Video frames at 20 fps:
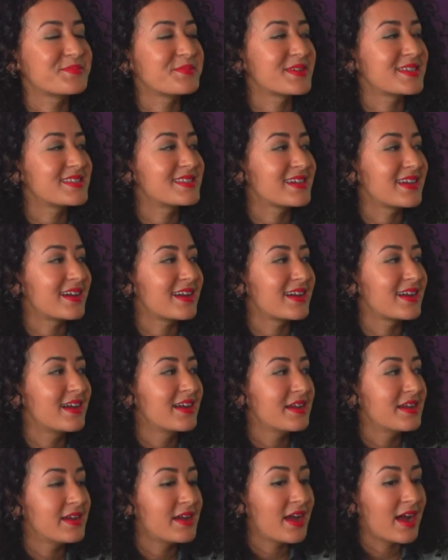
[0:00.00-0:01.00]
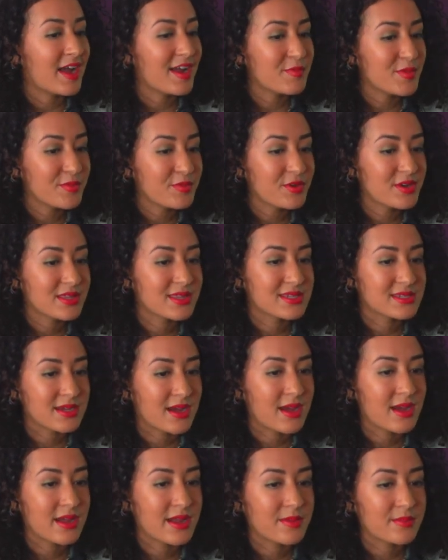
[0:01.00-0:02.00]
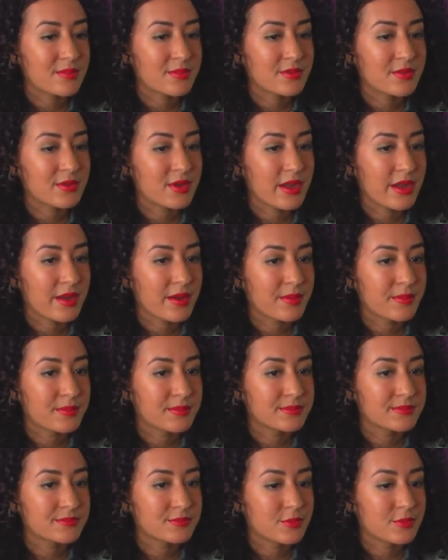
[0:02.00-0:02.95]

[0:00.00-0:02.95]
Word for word: But uh, I remember at the time um,